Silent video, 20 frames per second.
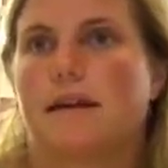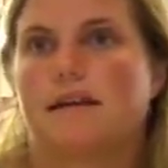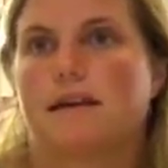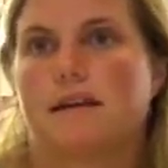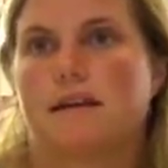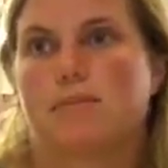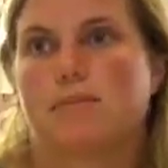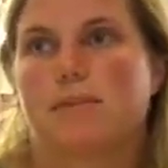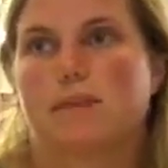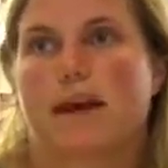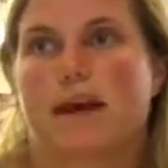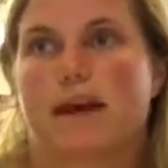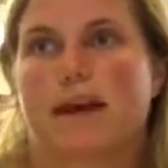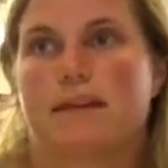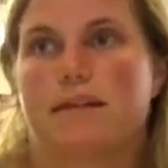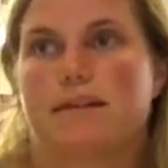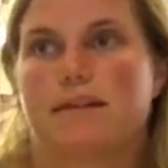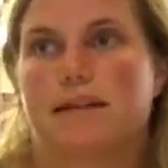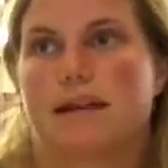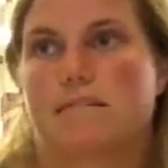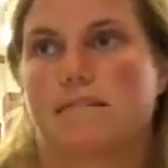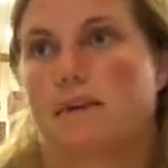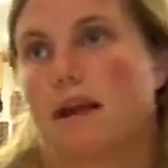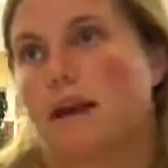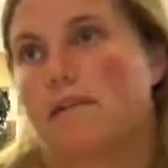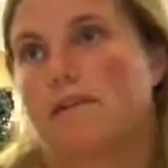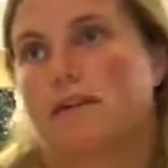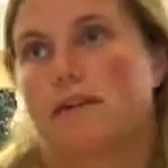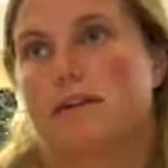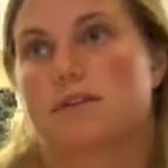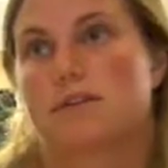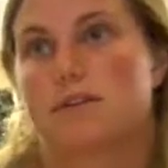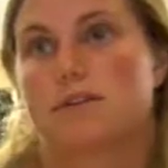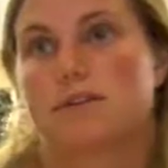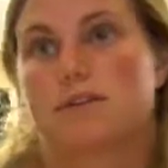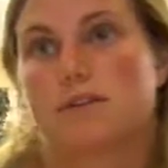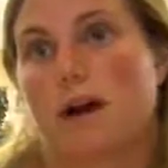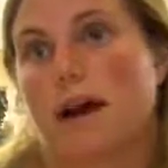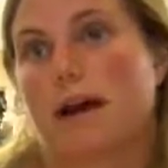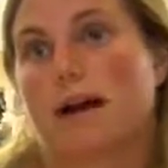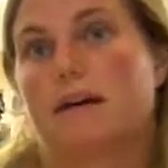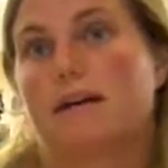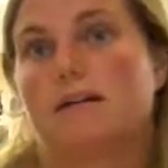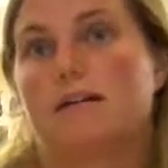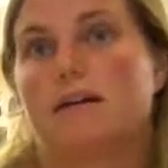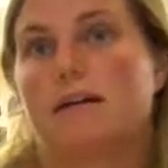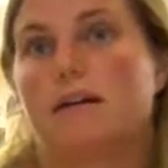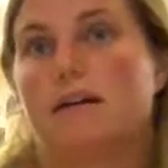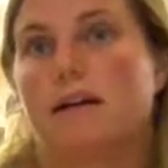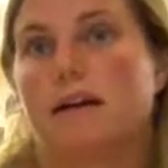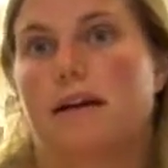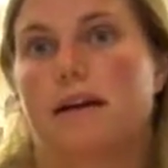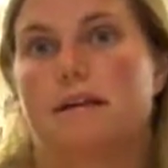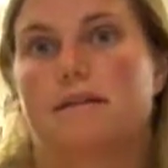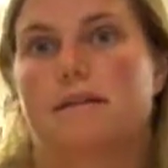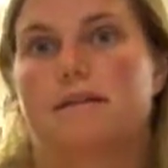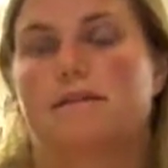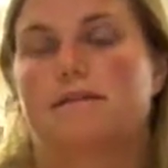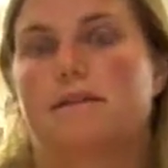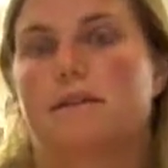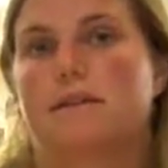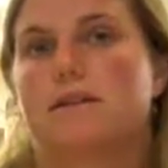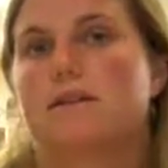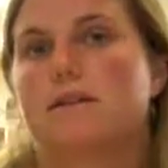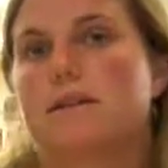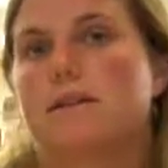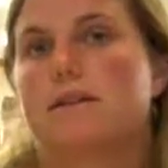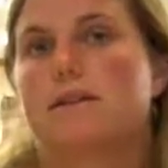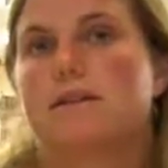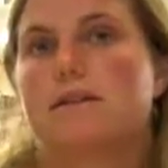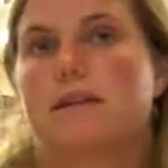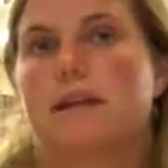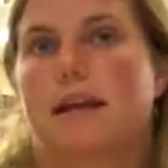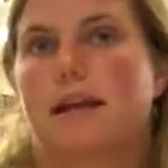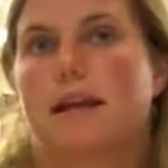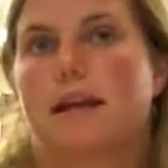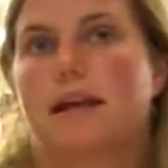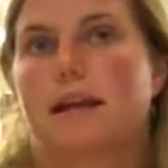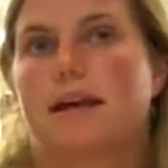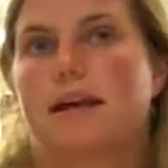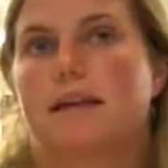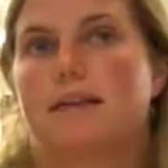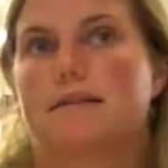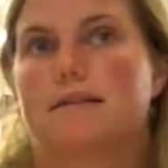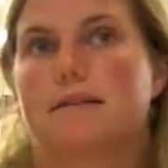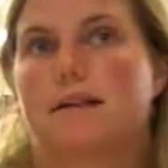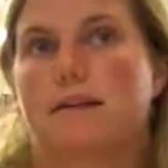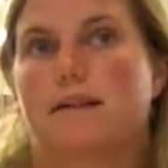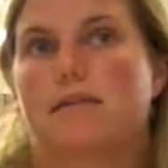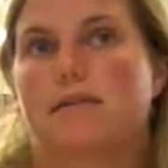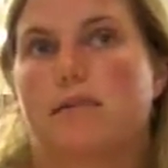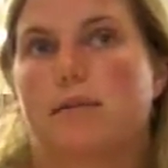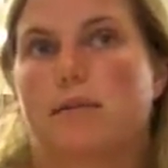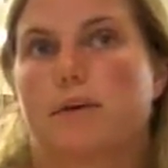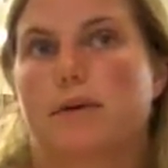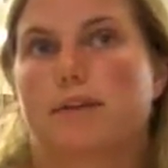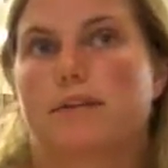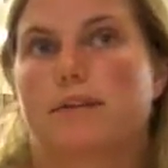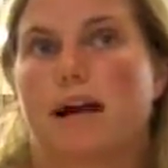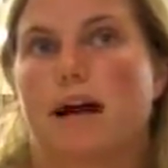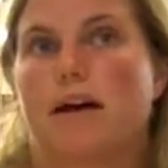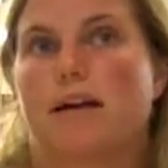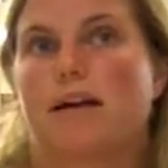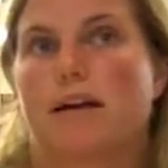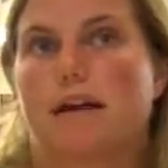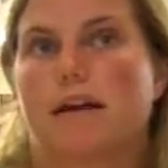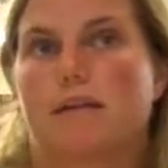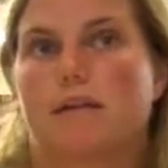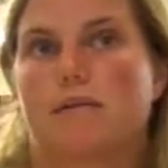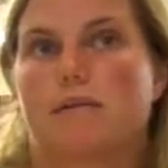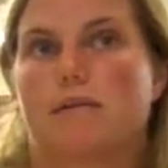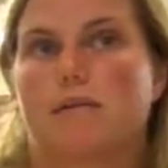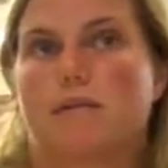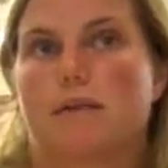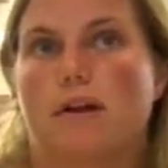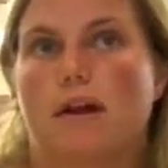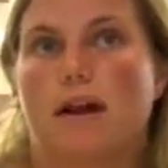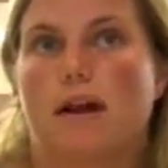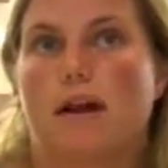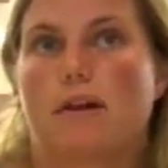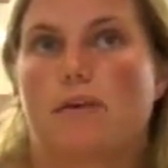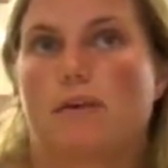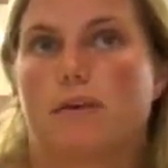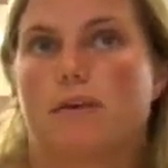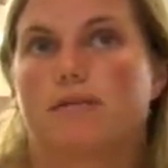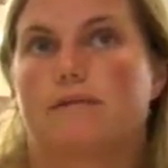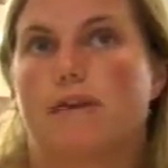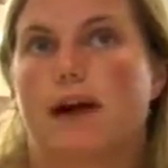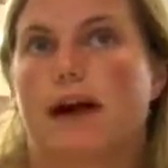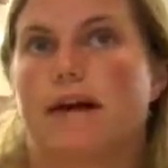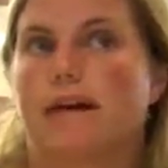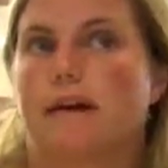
the EPA is having us trial in these villages, and if it works out and we find